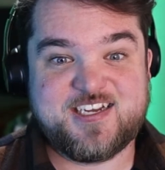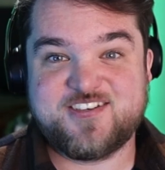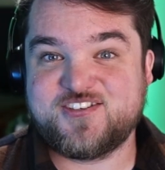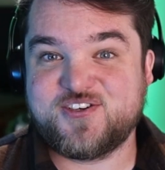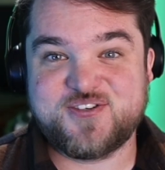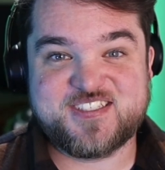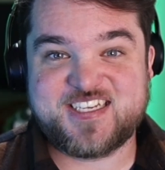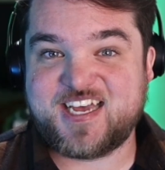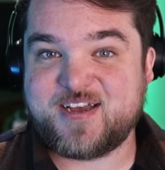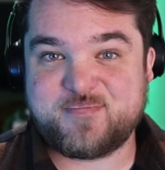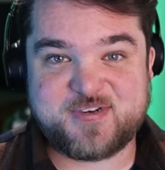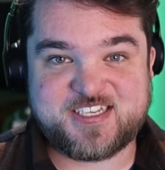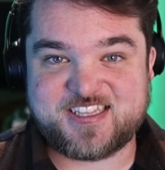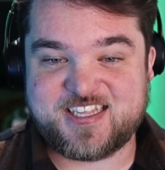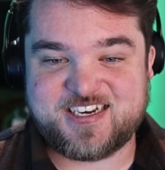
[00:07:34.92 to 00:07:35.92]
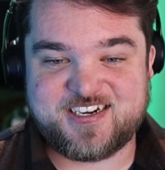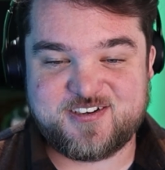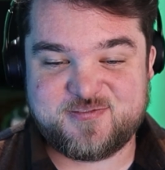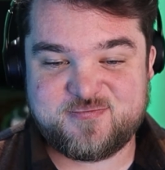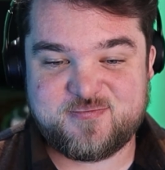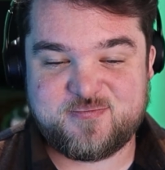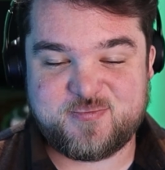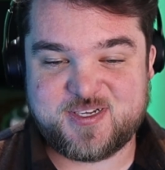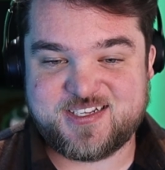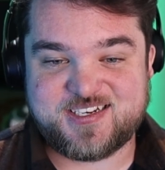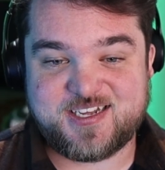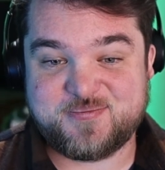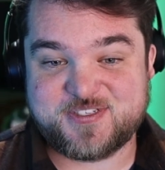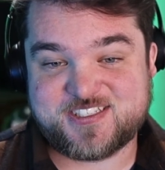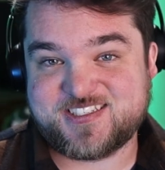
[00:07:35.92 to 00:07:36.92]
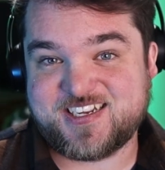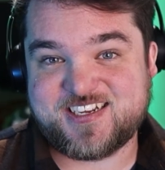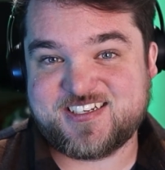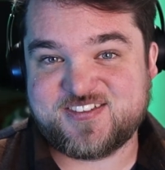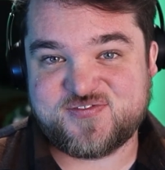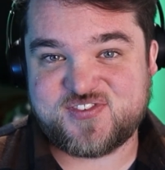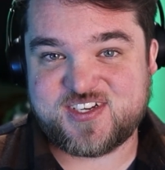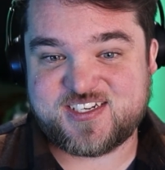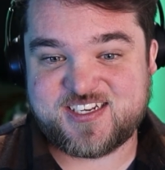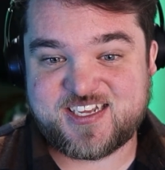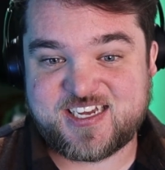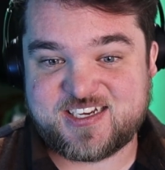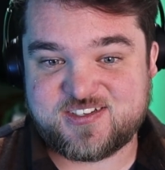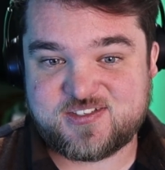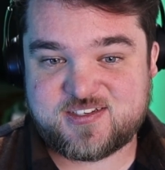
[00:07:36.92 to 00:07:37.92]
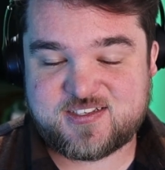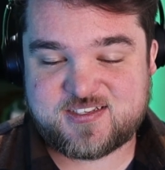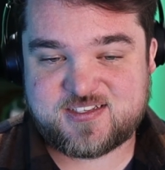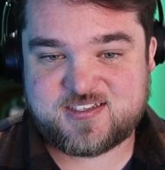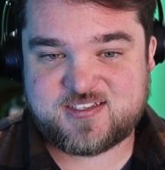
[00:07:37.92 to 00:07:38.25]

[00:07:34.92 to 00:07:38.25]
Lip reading: I don't know what's happening there, but I'm excited to find out.